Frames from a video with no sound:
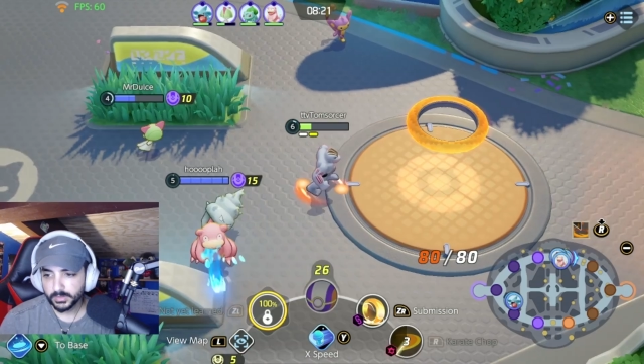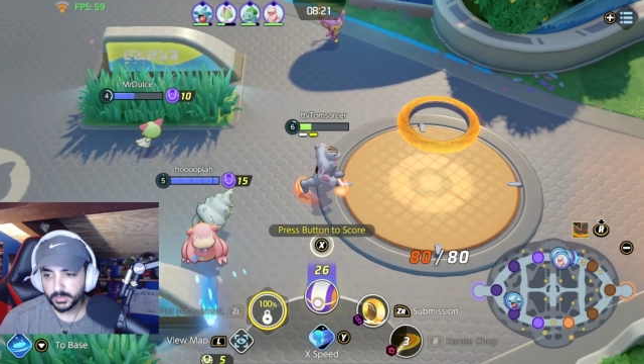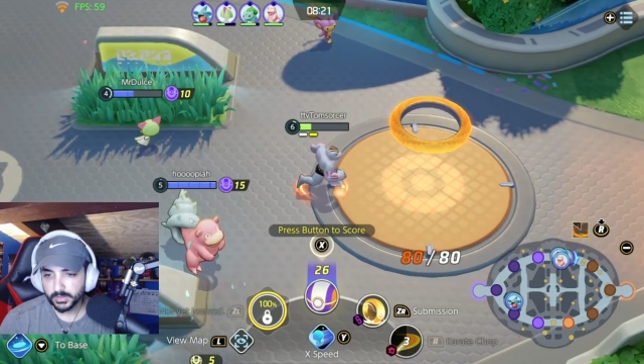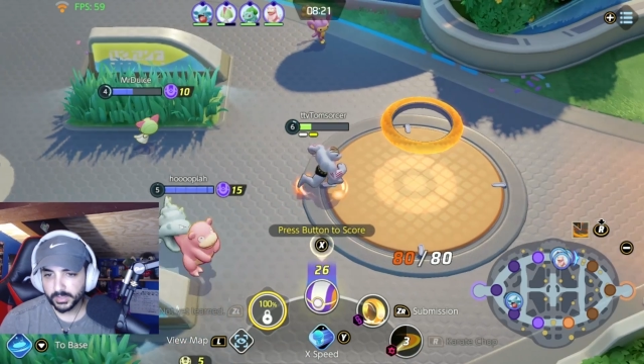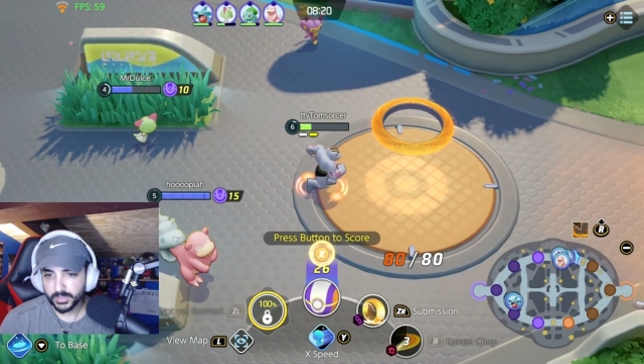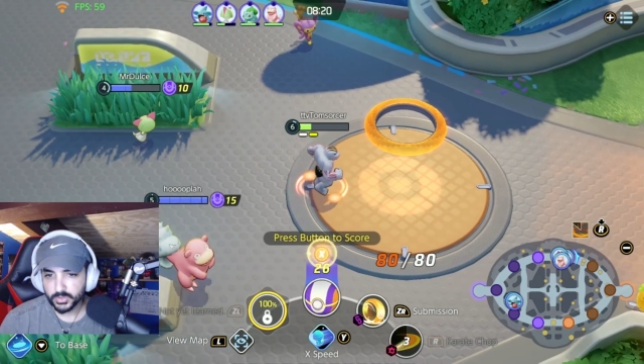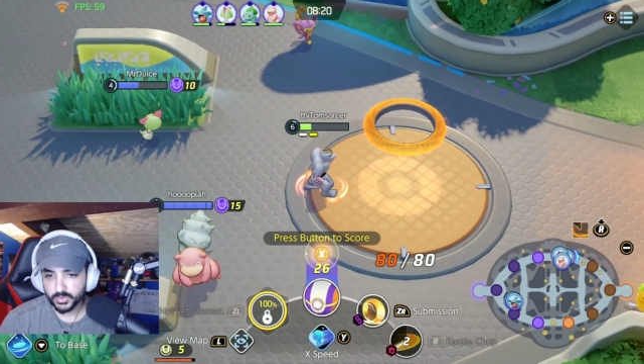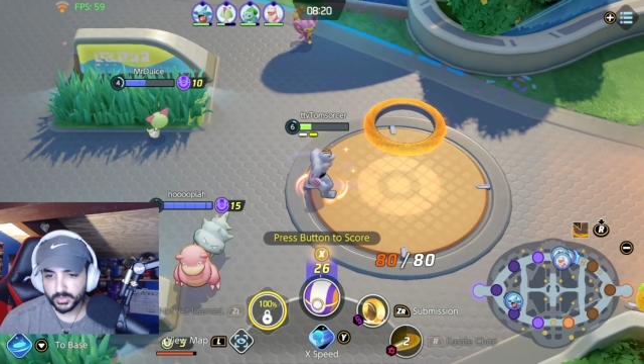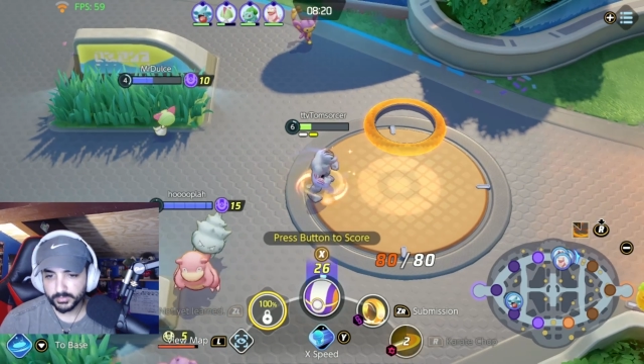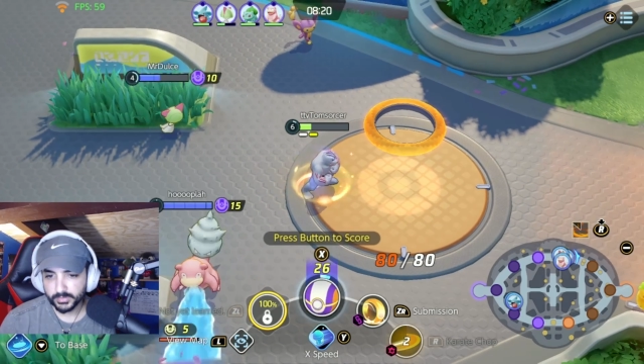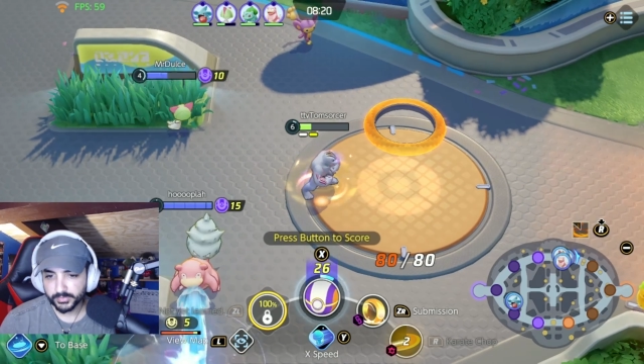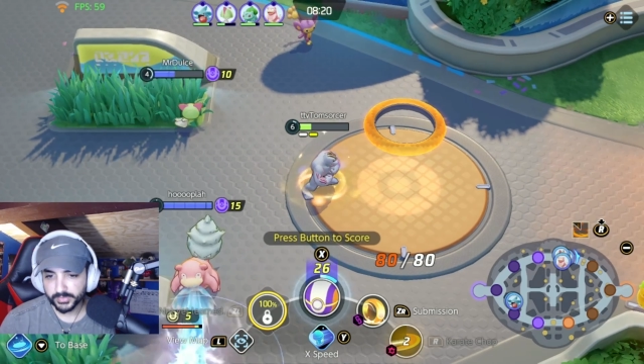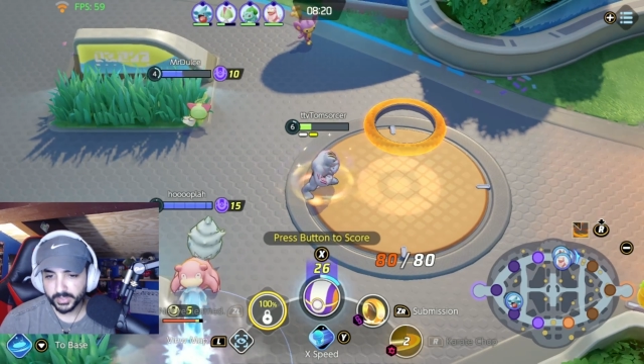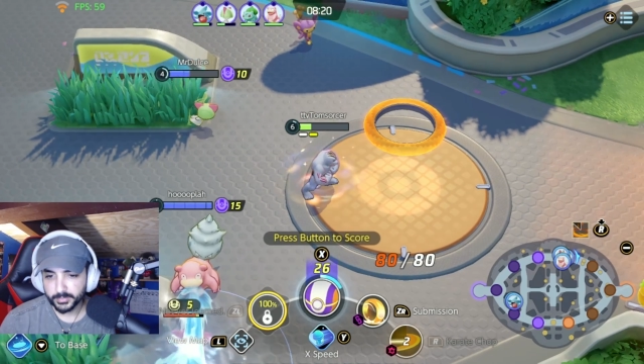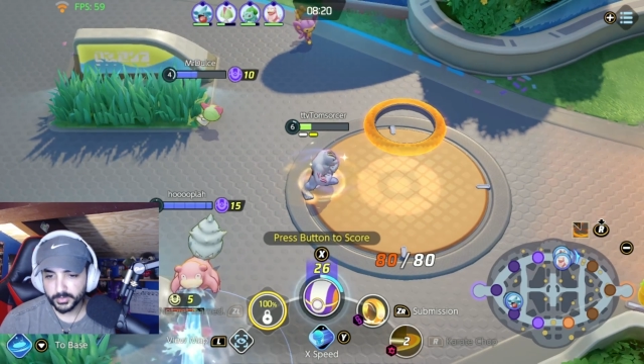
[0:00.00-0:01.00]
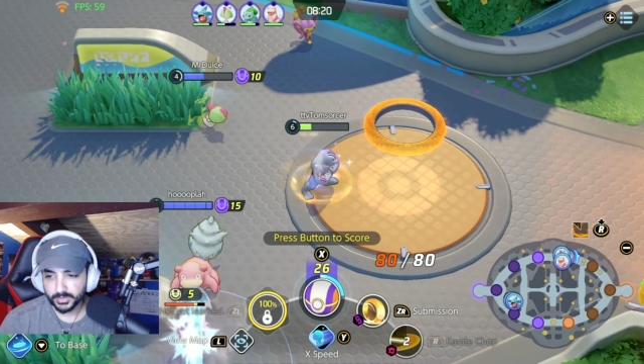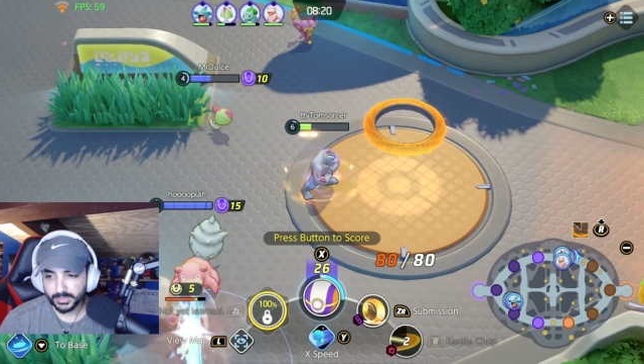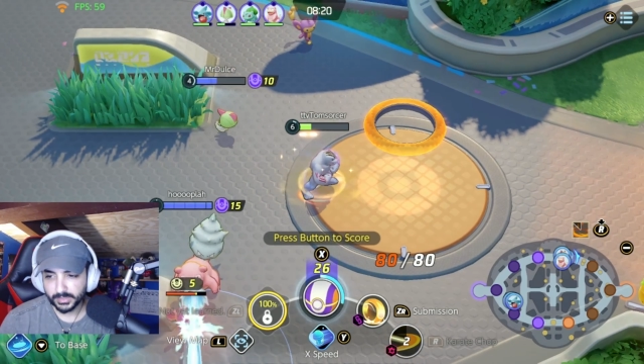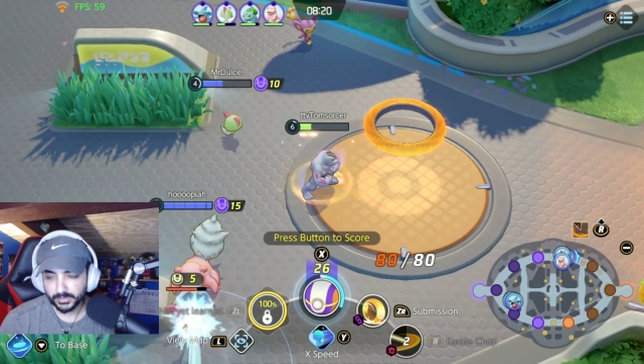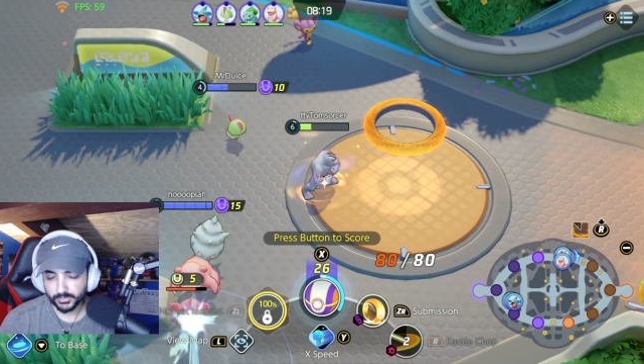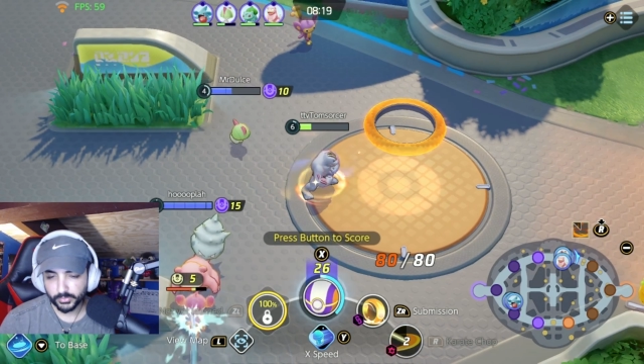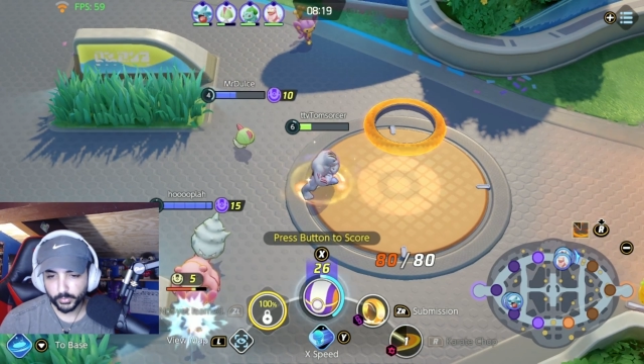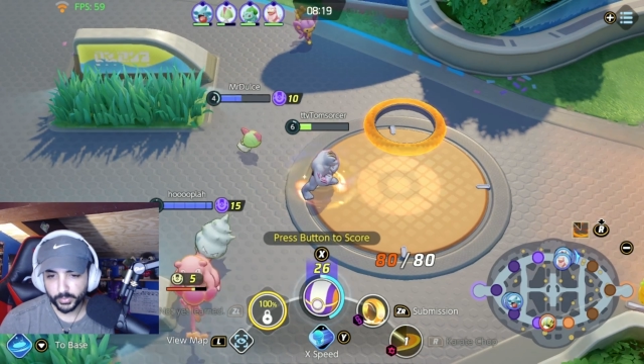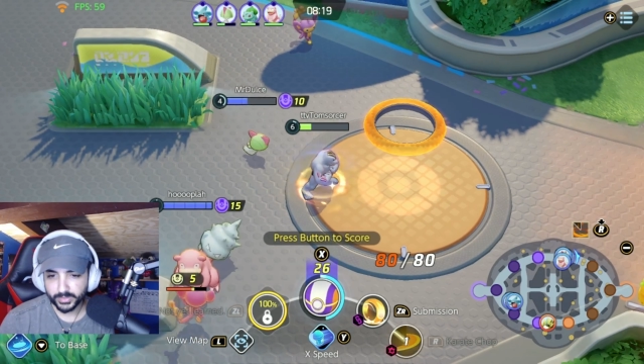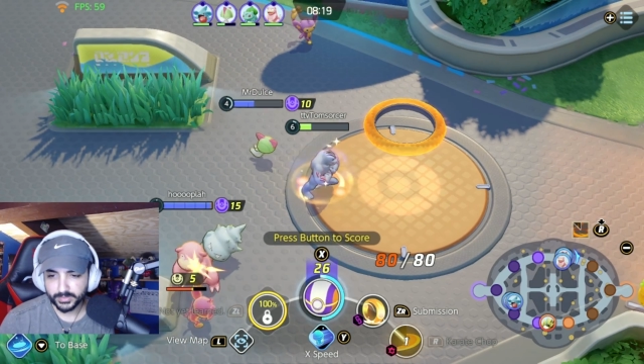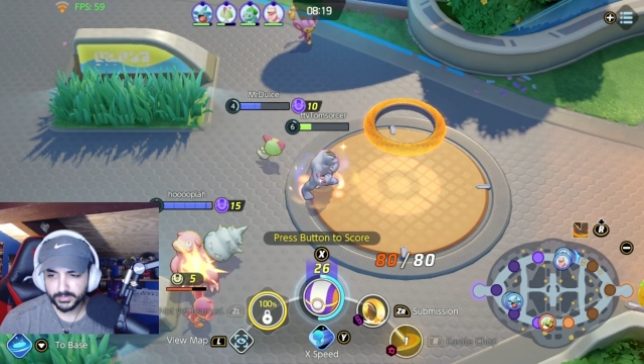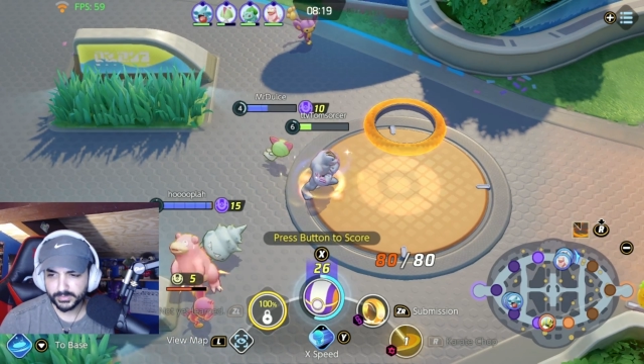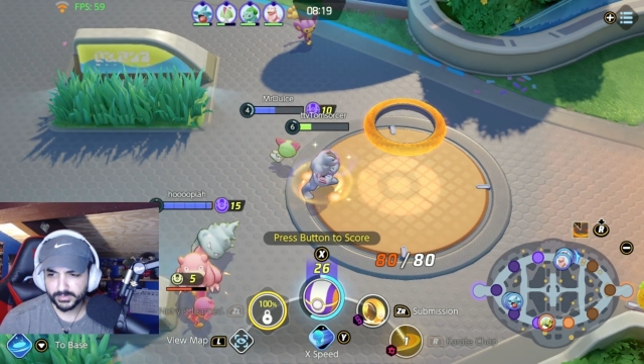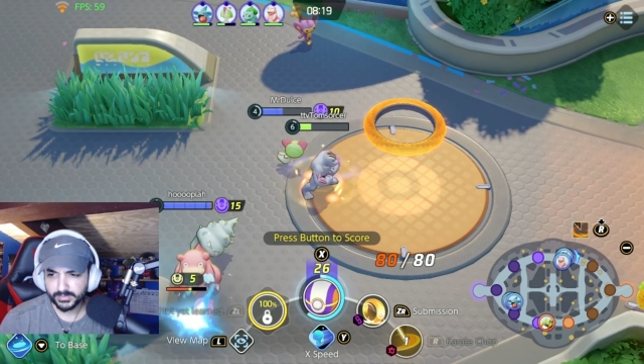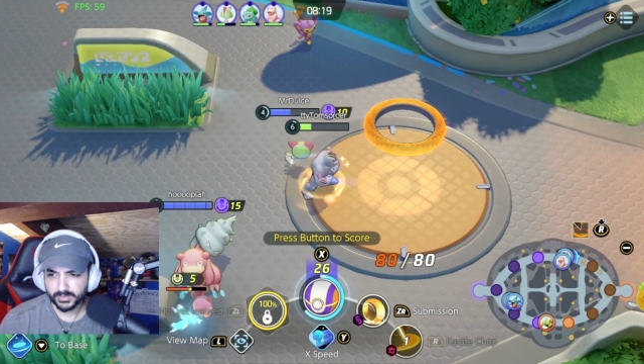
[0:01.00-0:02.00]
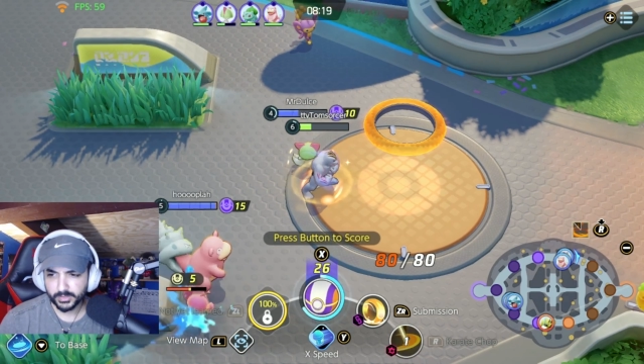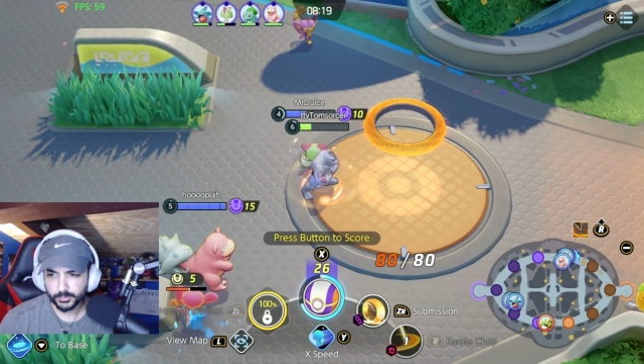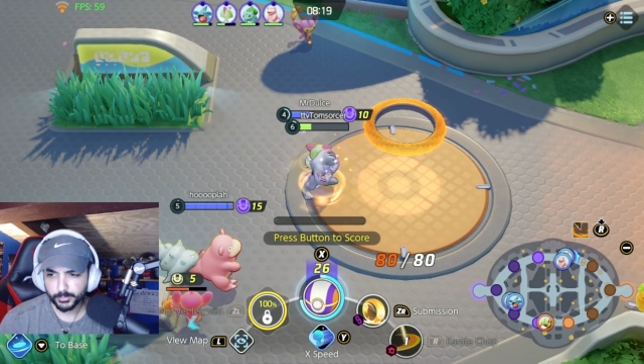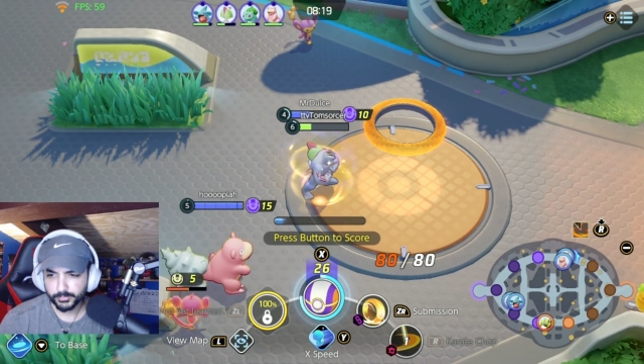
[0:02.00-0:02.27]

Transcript: I should have enough time here to get a 26